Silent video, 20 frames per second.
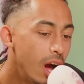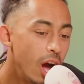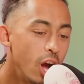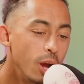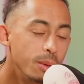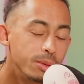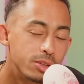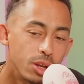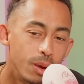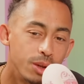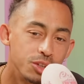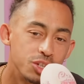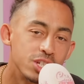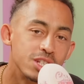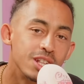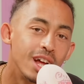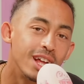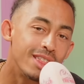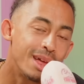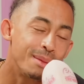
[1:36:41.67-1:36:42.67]
I hope so. It's
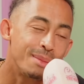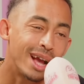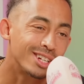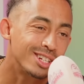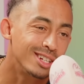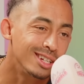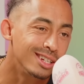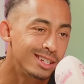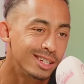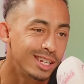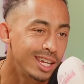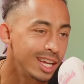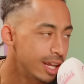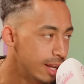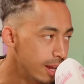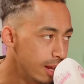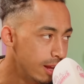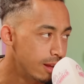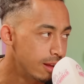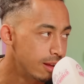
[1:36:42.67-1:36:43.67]
just like them actually
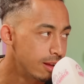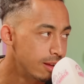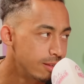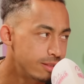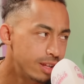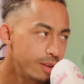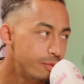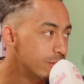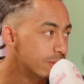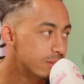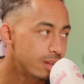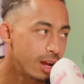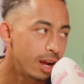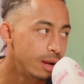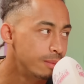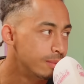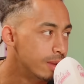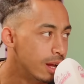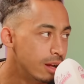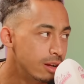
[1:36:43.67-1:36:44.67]
seeing it. Different
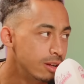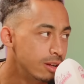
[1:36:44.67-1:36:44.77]
time now.